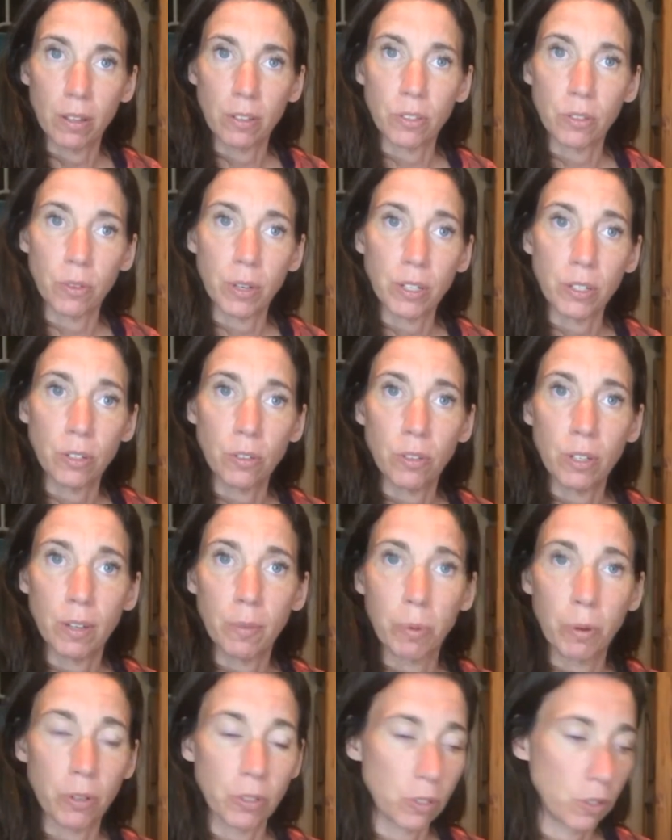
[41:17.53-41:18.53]
So I do give
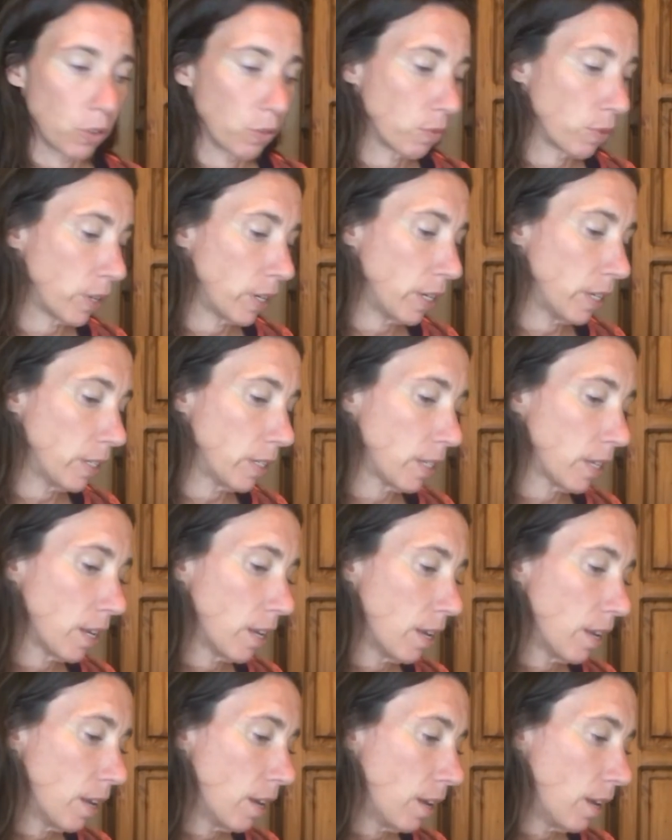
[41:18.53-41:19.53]
personal reads,
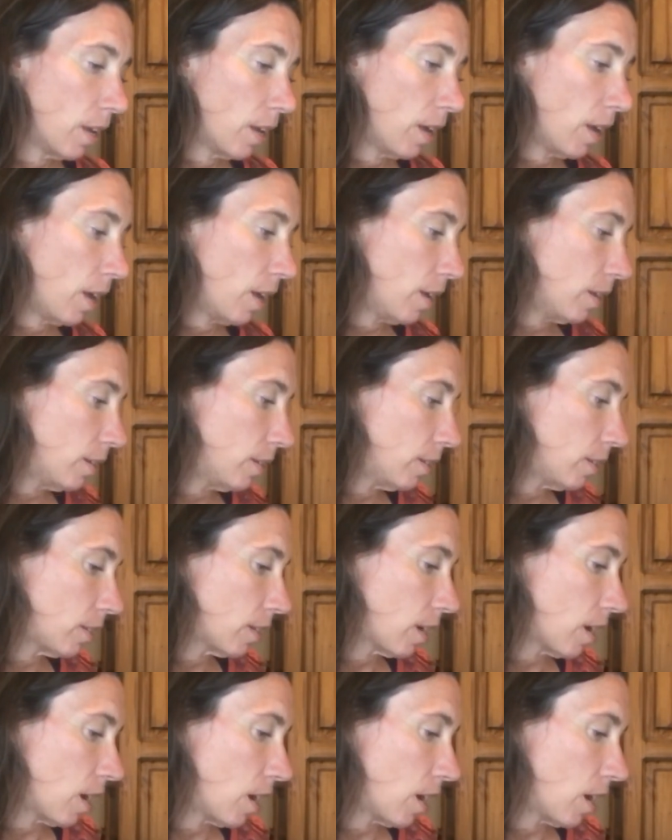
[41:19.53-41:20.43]
and